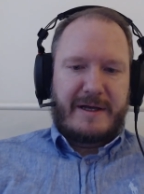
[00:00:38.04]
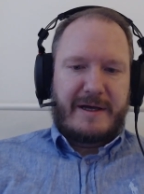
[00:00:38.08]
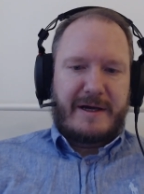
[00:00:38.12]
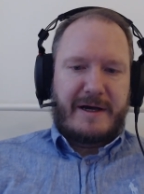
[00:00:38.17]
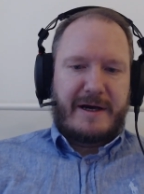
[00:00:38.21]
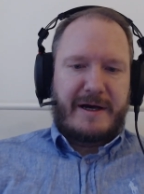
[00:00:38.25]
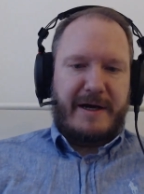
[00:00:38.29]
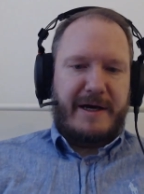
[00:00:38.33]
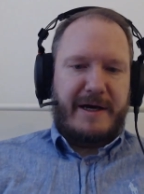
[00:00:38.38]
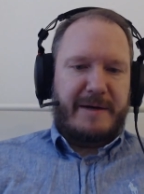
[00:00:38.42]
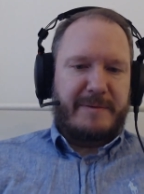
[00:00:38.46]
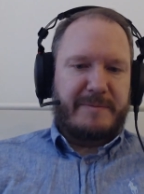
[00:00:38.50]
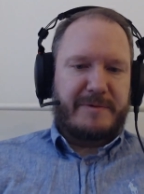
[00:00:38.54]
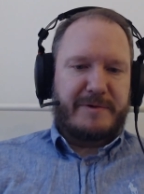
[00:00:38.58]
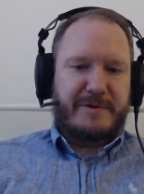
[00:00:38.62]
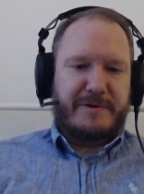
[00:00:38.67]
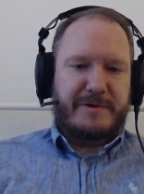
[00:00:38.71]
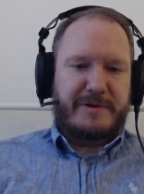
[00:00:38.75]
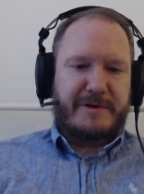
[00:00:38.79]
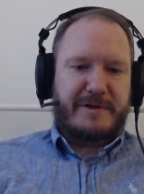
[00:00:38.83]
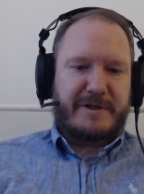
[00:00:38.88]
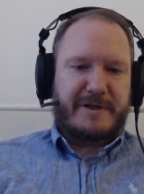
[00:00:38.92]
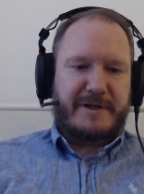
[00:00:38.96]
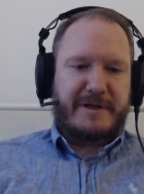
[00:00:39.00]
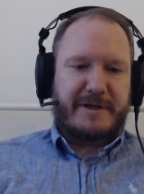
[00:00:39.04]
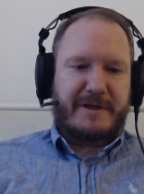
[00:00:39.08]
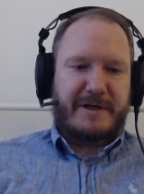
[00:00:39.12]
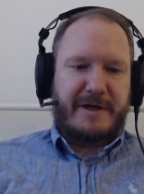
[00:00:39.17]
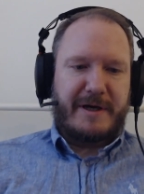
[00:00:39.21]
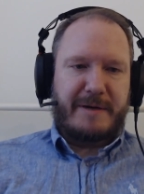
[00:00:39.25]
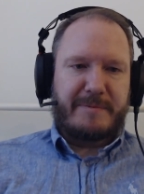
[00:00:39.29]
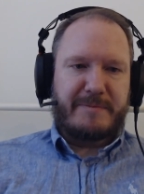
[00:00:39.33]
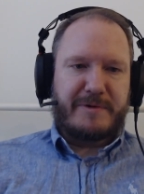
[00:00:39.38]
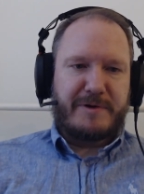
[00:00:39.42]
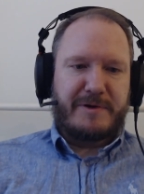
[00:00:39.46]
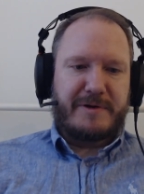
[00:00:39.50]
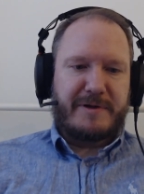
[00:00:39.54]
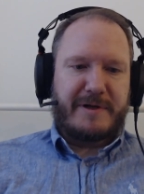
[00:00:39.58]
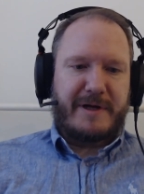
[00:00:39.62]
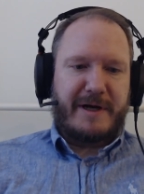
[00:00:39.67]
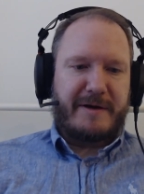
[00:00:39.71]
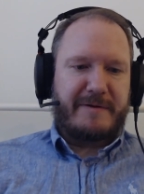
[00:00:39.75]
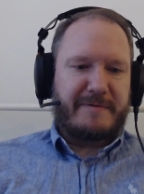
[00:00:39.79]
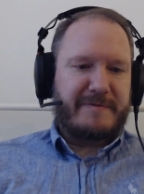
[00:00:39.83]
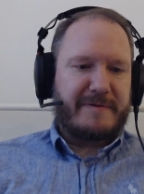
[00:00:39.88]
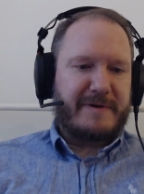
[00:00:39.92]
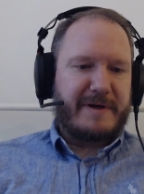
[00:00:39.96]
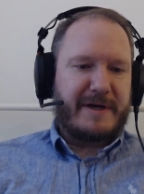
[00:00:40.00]
I am good. I'm good.
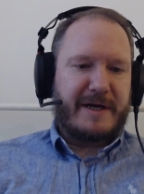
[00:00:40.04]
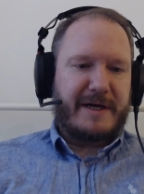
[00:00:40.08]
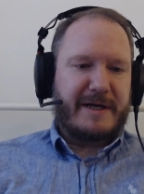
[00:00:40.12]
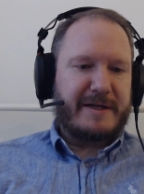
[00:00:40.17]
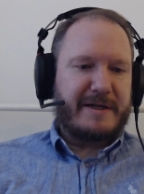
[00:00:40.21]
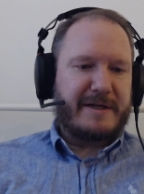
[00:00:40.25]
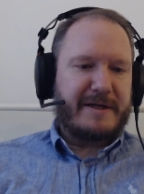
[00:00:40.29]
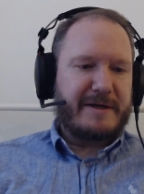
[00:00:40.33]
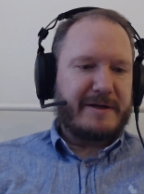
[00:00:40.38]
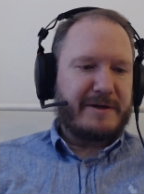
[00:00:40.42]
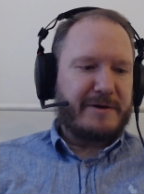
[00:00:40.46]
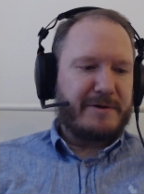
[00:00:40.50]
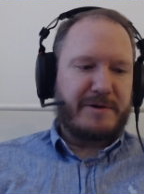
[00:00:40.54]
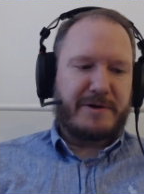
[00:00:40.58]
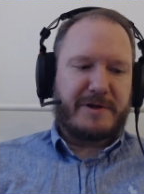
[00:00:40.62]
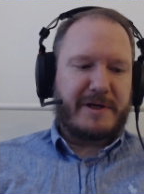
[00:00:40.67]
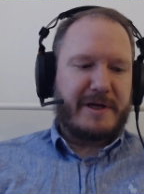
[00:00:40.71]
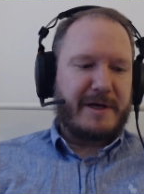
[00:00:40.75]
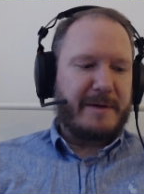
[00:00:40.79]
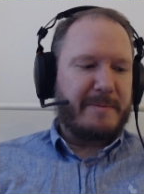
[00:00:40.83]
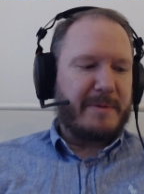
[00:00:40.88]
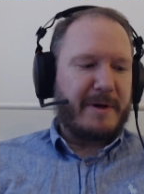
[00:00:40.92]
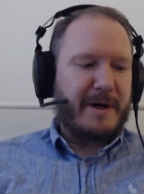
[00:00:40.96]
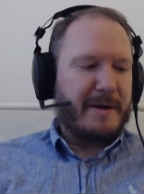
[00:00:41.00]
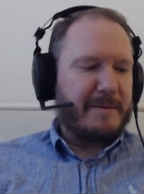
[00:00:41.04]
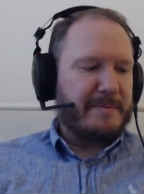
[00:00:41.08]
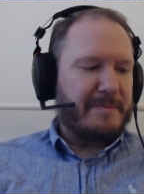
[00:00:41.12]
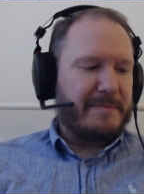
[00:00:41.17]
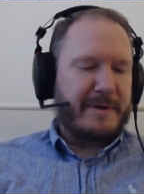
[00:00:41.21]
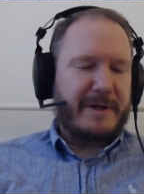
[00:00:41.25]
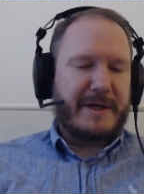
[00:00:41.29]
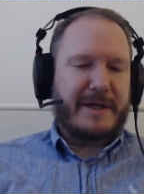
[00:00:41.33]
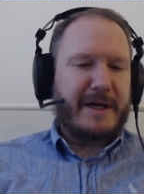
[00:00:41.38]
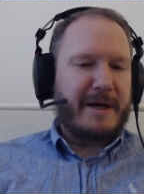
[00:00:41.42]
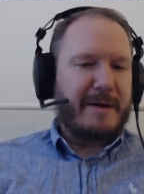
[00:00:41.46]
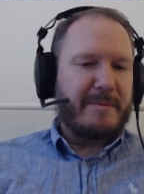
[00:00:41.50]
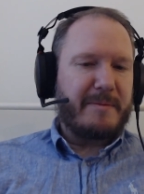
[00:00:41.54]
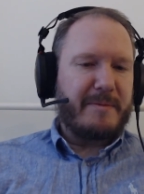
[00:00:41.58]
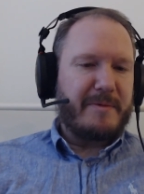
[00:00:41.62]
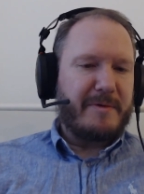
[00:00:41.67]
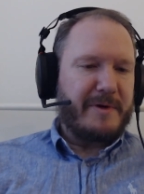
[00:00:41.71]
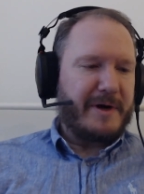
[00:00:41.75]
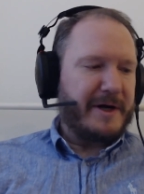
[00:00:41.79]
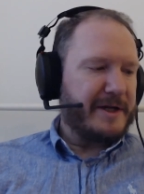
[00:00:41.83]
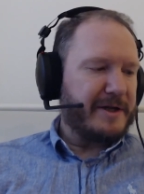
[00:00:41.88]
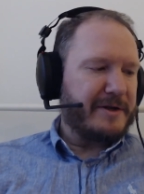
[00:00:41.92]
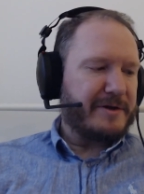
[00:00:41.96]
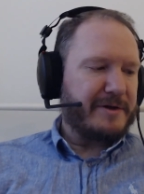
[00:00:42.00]
I've had a good kebab and I'm
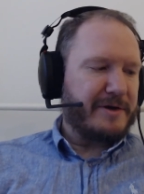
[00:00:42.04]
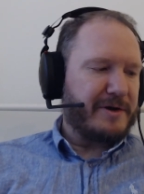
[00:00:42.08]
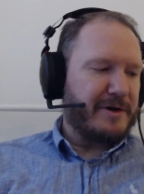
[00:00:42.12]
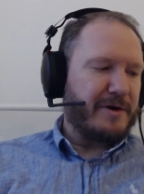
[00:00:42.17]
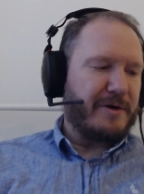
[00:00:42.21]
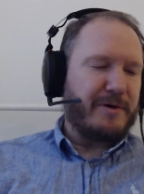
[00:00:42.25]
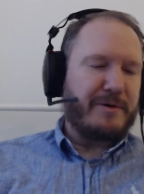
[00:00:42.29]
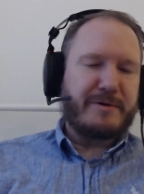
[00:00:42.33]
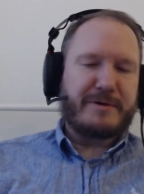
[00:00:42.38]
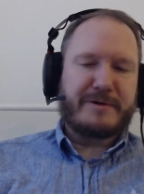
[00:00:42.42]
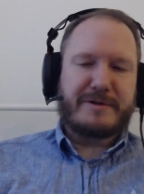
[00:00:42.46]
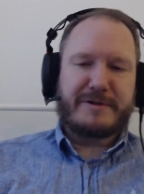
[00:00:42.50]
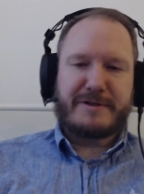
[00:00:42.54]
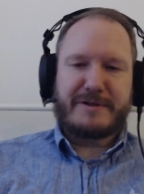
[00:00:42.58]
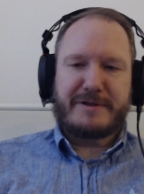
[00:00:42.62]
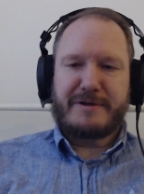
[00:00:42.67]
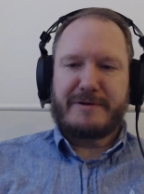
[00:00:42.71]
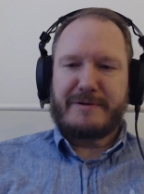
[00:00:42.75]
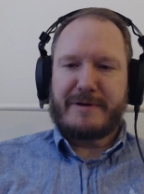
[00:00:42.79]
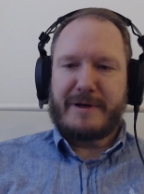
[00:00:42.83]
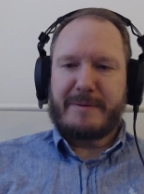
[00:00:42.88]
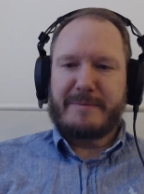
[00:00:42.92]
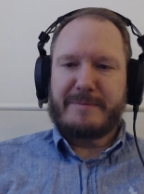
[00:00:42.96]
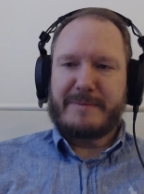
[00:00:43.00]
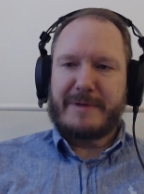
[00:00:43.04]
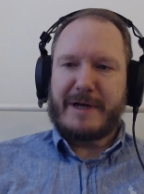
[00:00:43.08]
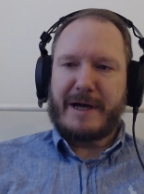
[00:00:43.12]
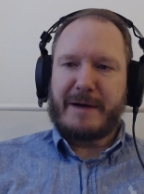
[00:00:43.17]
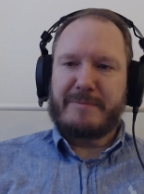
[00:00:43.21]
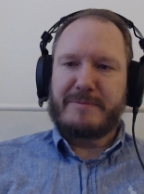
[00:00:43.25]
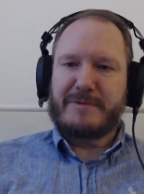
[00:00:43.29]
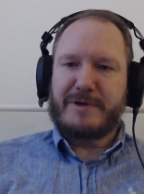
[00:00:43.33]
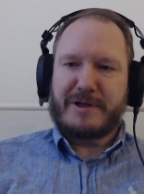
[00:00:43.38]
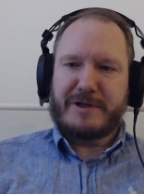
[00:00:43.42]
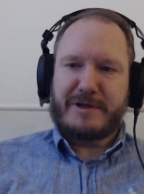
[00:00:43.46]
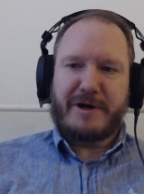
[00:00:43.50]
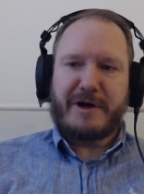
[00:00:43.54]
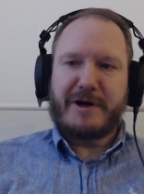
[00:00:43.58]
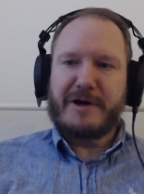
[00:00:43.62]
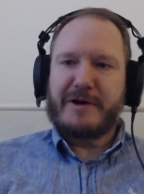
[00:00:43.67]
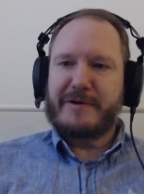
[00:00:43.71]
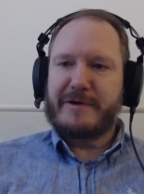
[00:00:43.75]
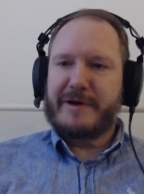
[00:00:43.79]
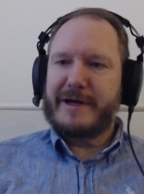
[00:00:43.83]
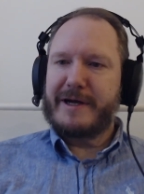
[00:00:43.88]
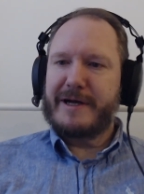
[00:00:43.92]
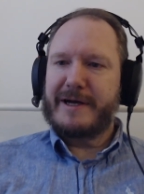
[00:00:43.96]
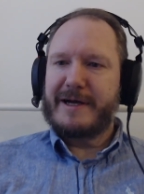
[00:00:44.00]
ready to go. So I'm not
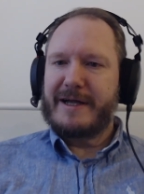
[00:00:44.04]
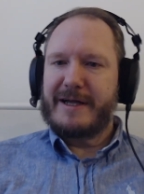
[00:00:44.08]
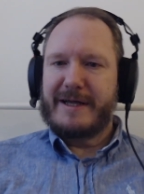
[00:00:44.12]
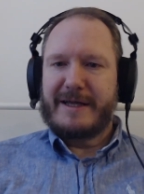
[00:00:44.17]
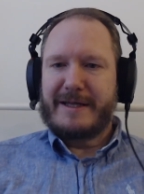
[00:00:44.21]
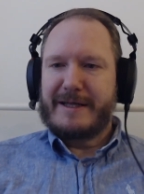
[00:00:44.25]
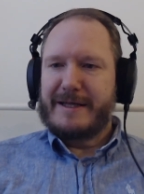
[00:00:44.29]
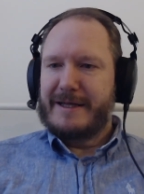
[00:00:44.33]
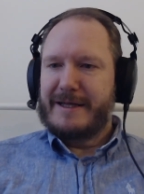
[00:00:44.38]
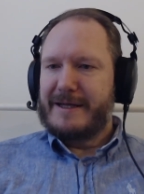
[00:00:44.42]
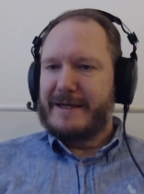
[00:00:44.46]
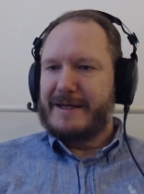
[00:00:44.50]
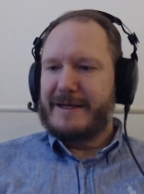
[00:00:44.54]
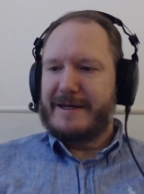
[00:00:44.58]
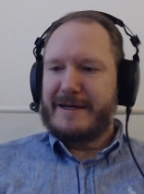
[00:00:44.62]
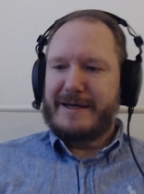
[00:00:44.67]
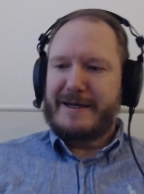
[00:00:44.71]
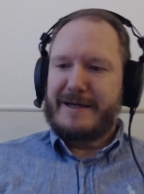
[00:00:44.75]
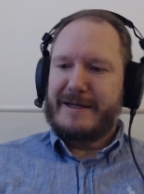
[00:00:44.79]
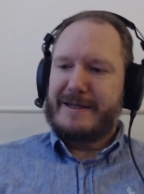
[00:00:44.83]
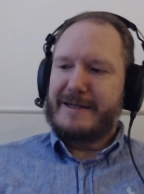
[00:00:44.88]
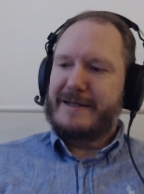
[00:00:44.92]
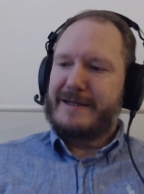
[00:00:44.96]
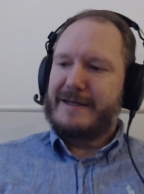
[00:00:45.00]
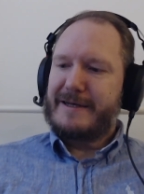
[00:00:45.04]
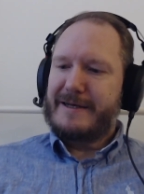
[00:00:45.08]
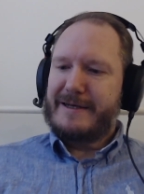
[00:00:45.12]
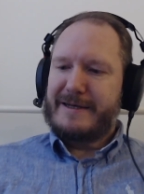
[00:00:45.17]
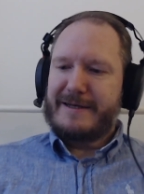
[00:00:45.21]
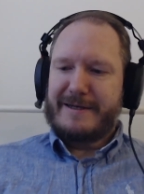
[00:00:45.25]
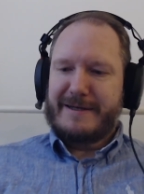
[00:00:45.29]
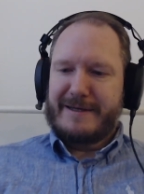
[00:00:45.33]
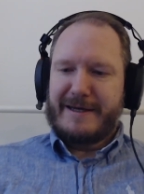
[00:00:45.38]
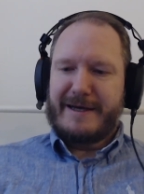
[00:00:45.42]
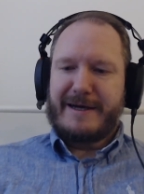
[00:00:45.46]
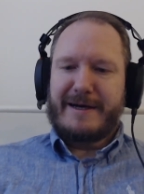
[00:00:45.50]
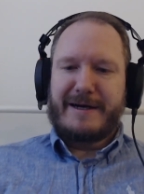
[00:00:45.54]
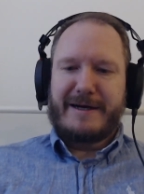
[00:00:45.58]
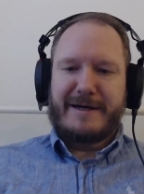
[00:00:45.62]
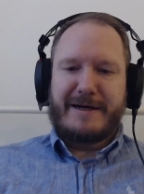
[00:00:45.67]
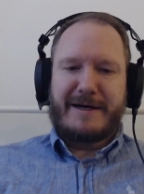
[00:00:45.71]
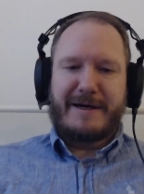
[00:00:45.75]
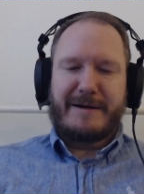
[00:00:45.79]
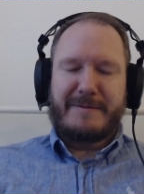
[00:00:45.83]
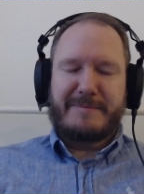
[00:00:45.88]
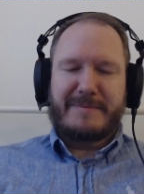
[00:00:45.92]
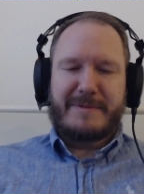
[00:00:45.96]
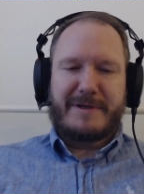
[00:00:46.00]
hungry, and
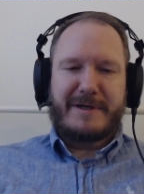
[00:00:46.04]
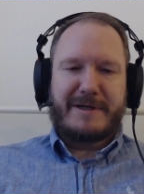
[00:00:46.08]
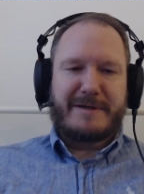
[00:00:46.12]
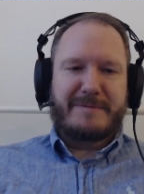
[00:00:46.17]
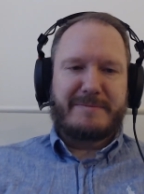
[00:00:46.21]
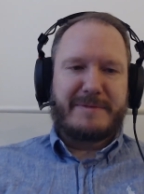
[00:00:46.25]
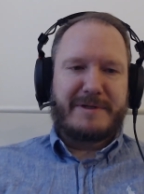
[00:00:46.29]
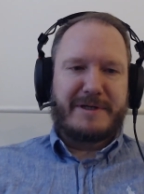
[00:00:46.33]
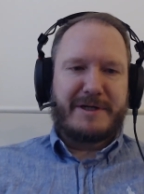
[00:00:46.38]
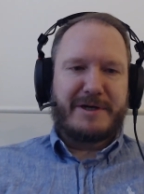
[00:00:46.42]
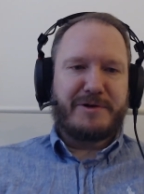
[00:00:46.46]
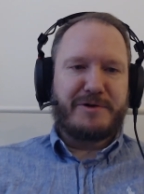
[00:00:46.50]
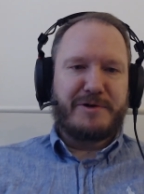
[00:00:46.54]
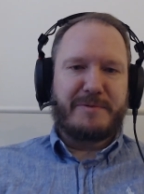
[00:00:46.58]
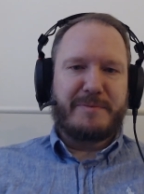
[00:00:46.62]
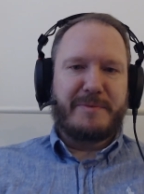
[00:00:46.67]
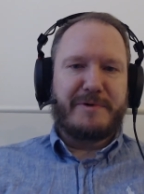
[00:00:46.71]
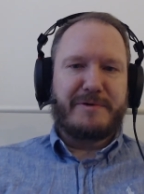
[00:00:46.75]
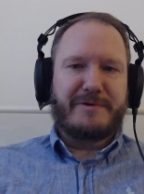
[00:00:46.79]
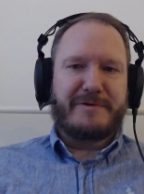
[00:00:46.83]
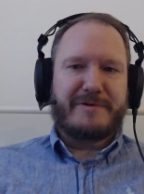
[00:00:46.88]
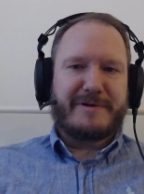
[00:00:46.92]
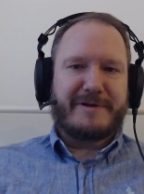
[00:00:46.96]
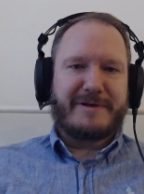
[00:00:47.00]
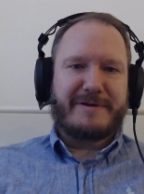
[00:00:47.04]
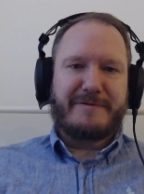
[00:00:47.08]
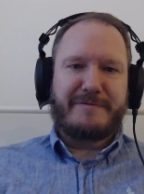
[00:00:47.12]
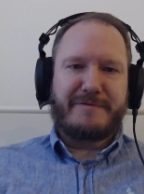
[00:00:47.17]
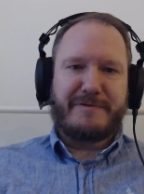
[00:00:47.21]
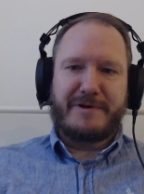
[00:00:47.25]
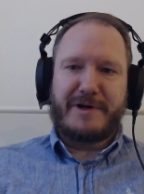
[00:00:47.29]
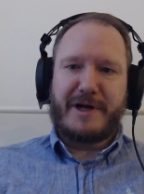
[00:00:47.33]
I'm in a good mood for